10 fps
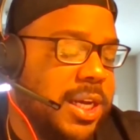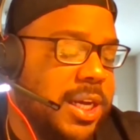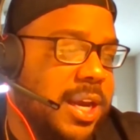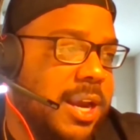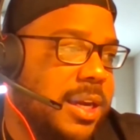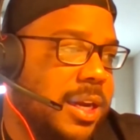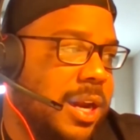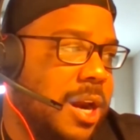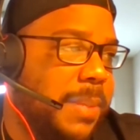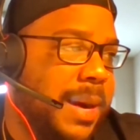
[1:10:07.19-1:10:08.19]
and a lot
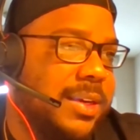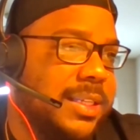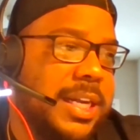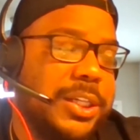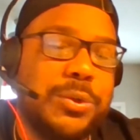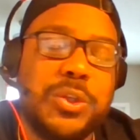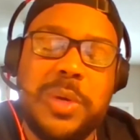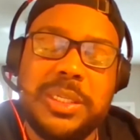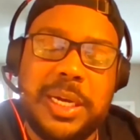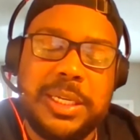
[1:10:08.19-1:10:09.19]
of parents say, don't do
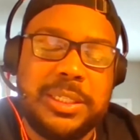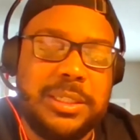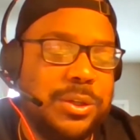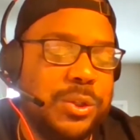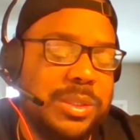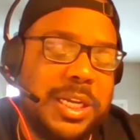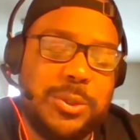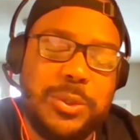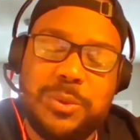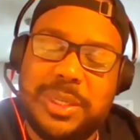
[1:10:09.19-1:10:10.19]
as I do
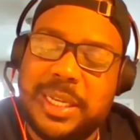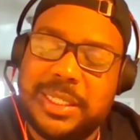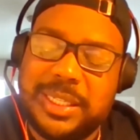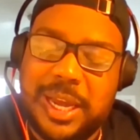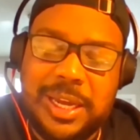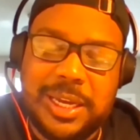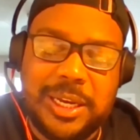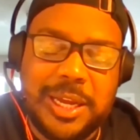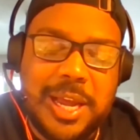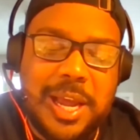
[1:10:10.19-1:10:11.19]
as I say," and